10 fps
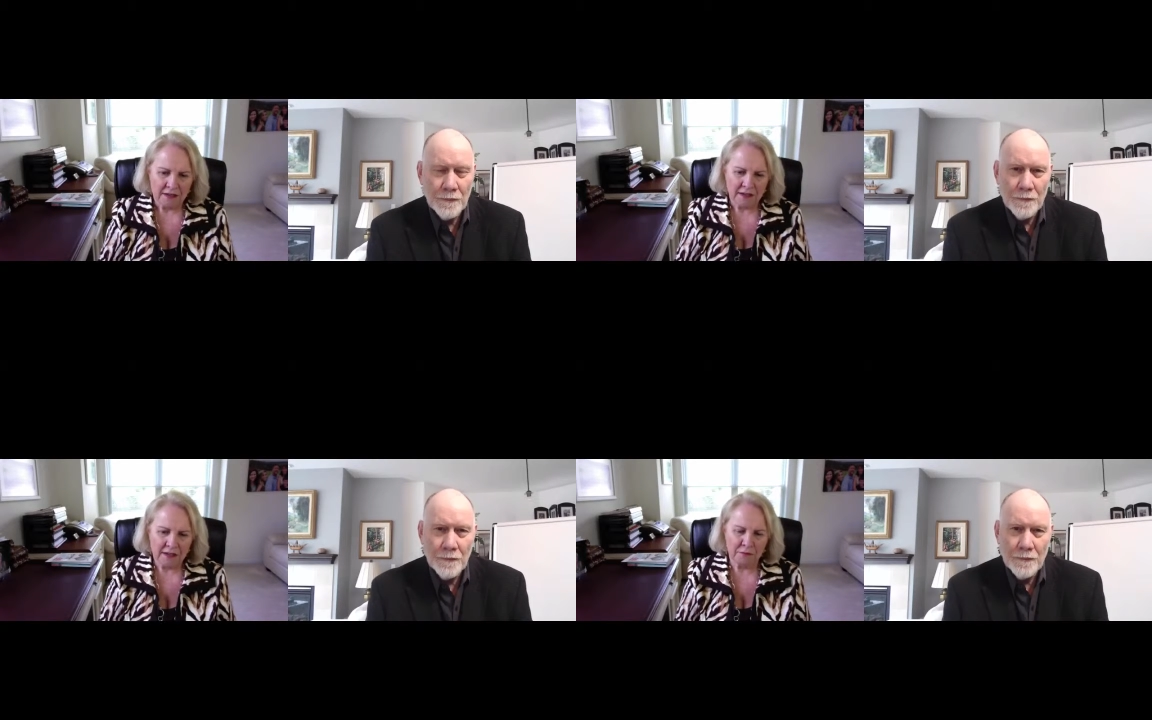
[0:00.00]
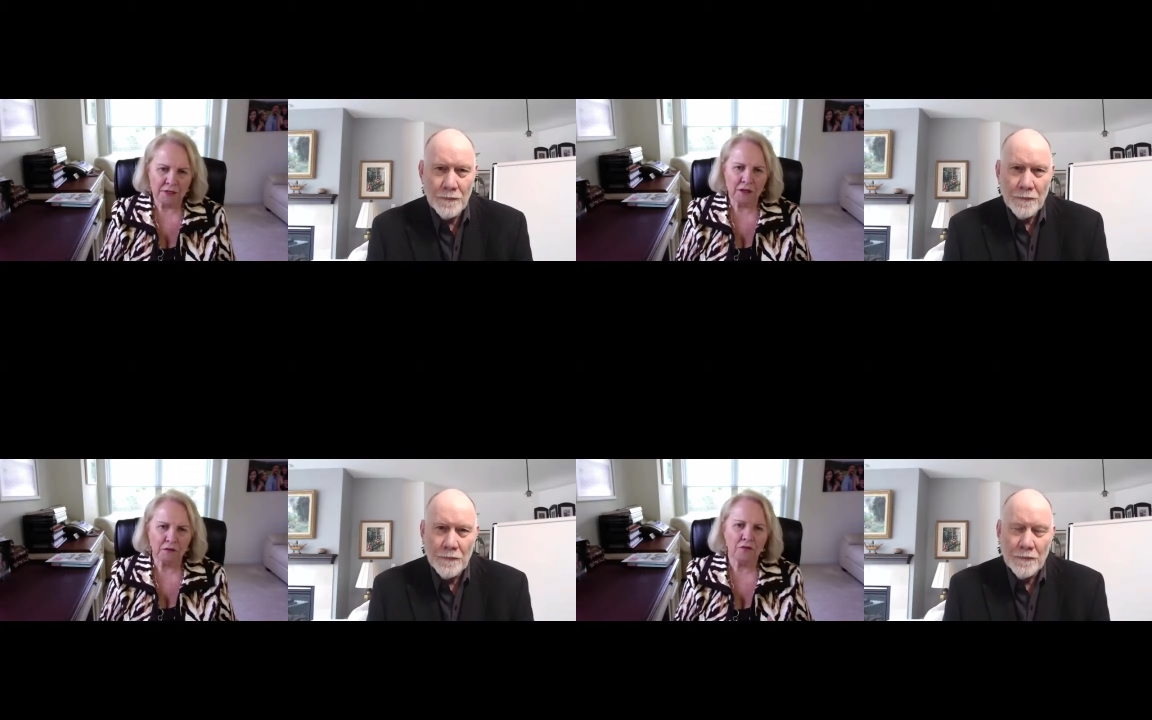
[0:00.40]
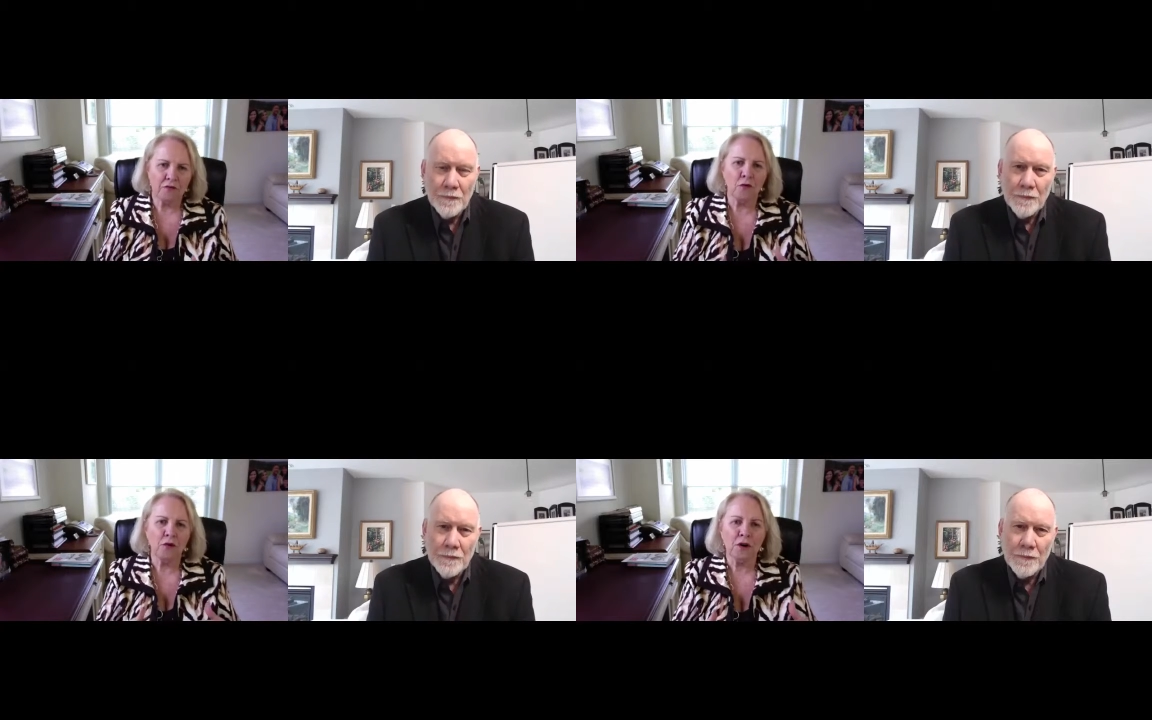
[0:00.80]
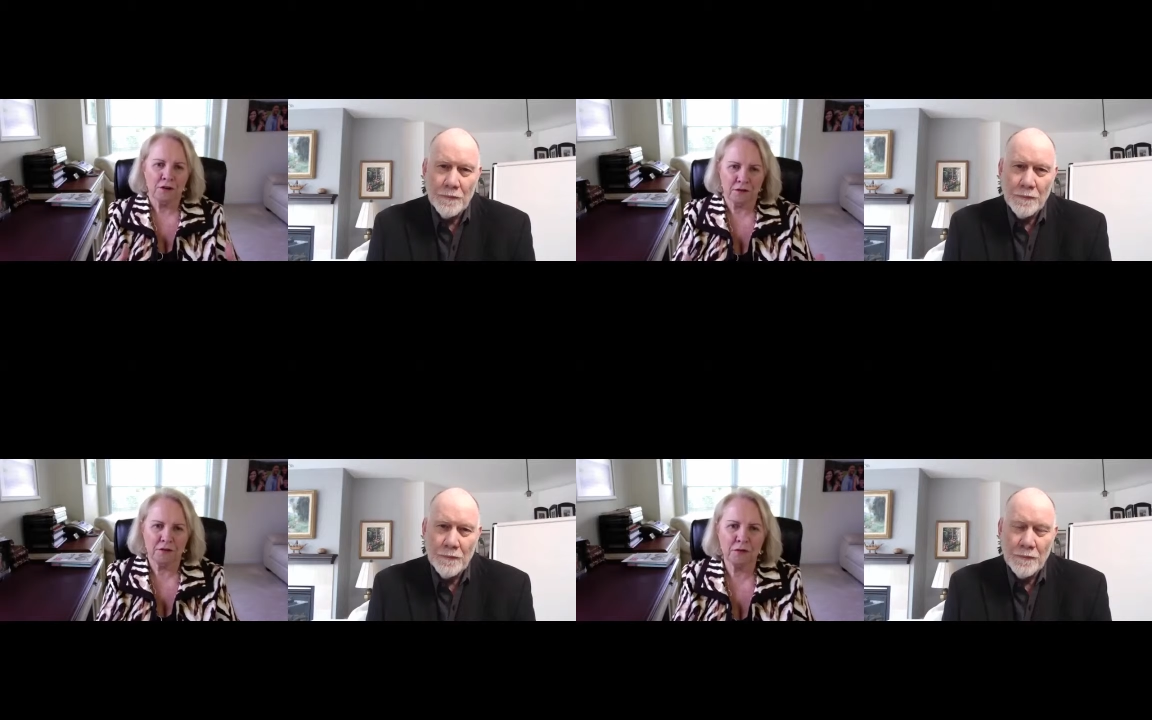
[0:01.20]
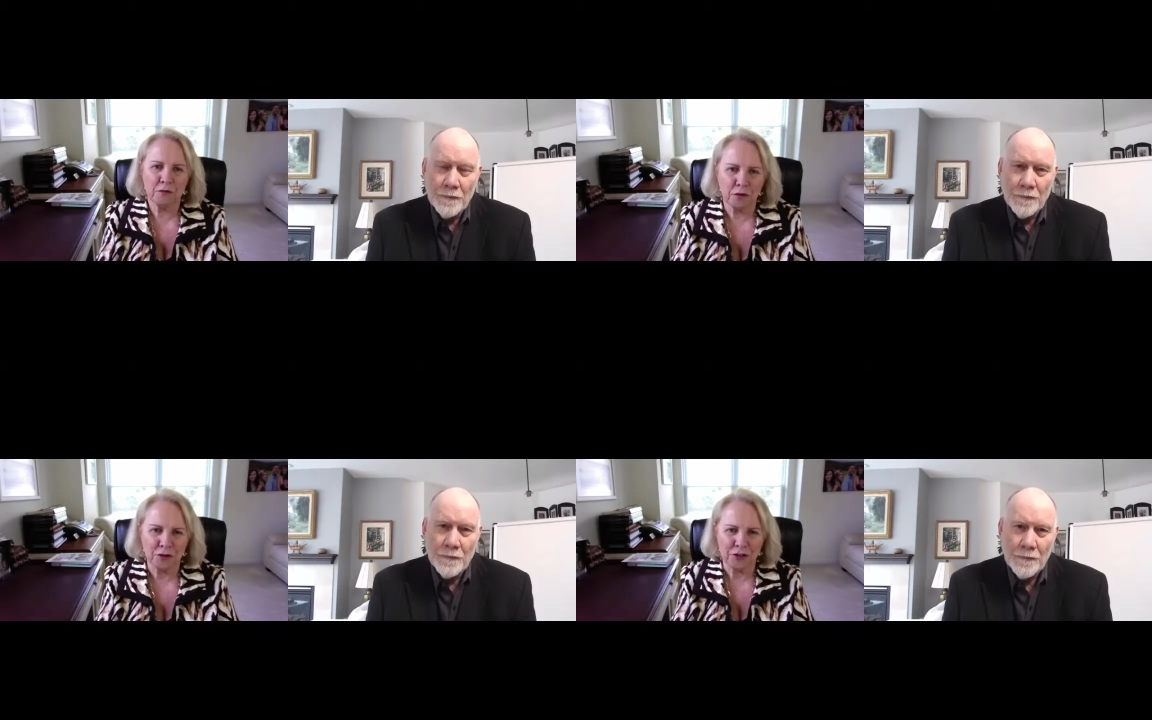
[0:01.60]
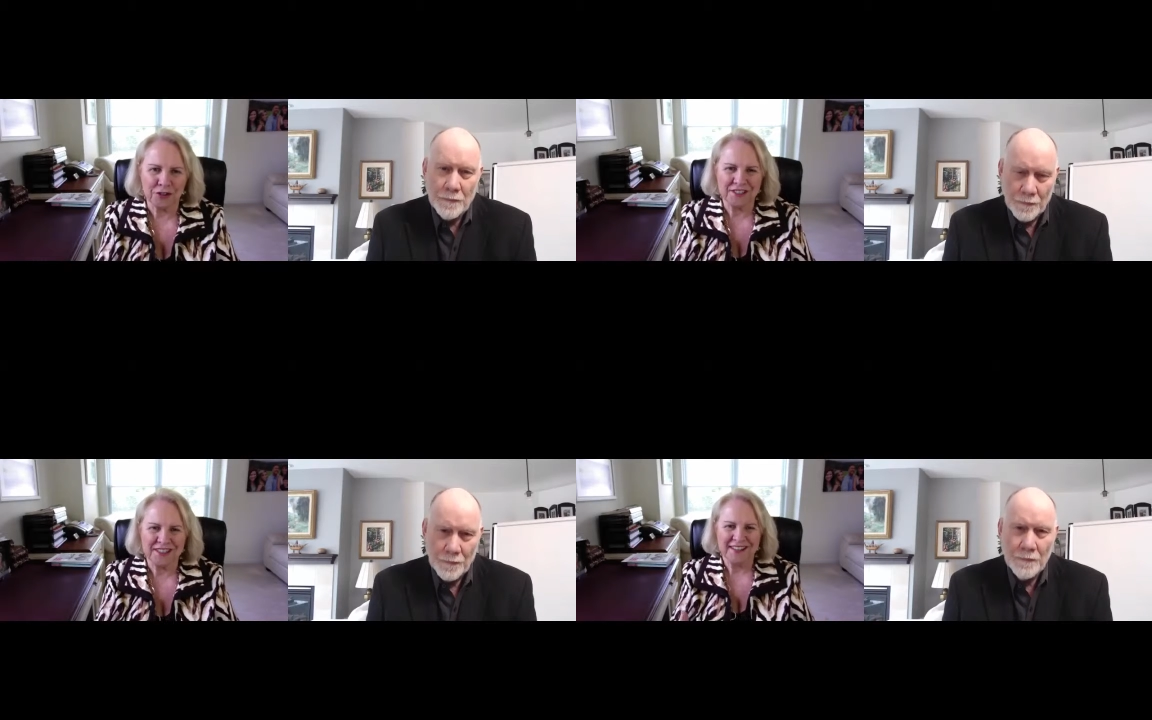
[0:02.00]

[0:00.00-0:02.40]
Speaker 1: in being for the world,